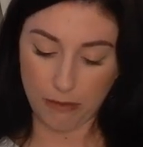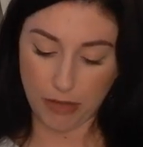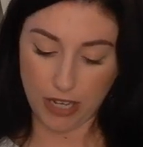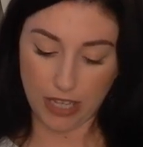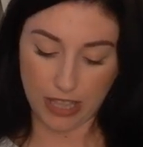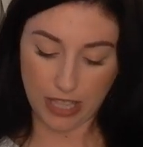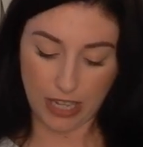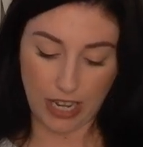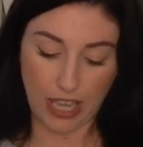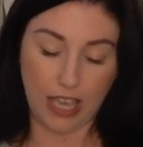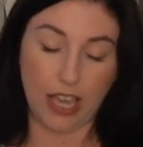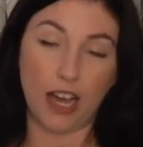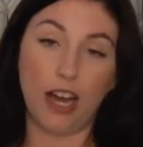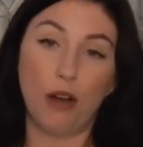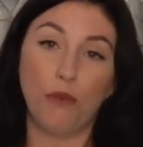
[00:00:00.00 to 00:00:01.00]
mug that I
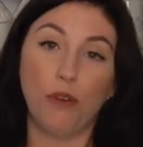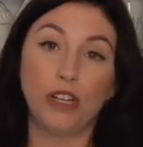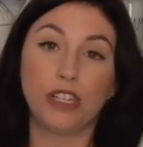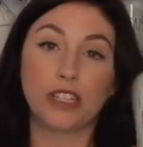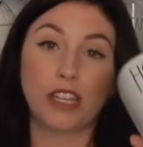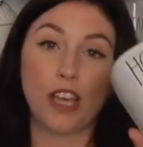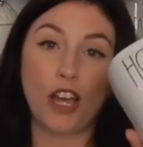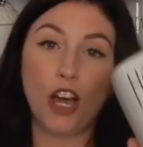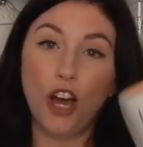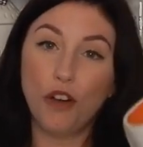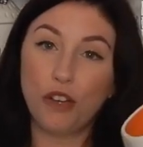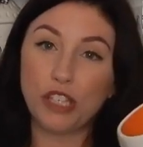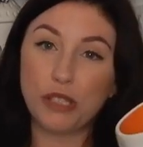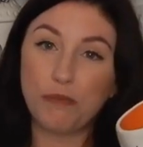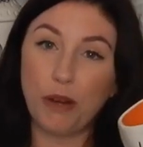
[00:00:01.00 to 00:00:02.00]
got was
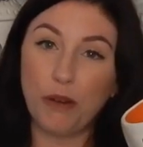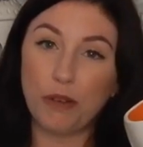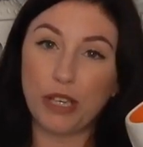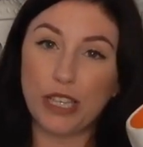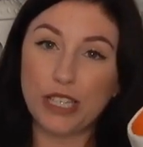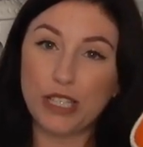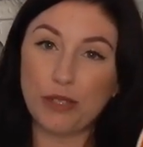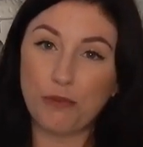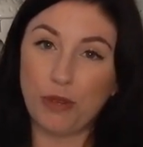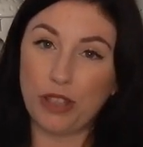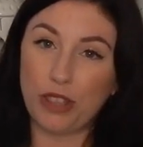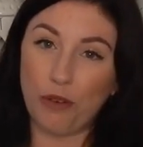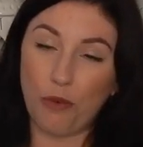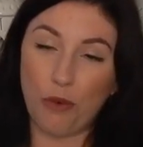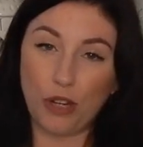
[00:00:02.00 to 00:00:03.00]
Hocus Pocus
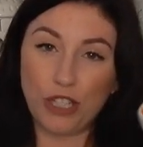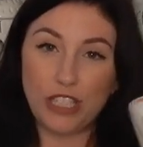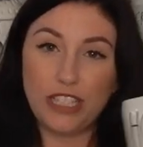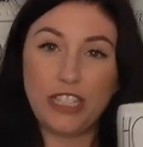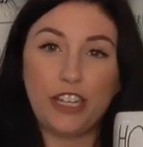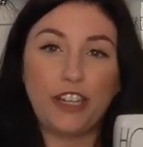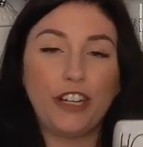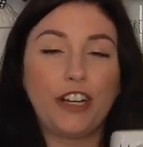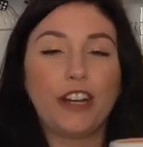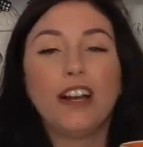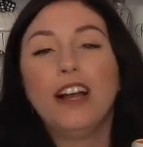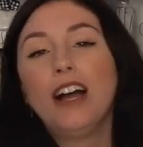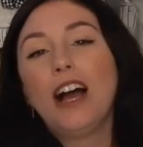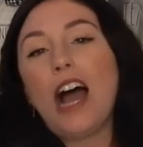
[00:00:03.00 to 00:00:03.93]
with the orange interior.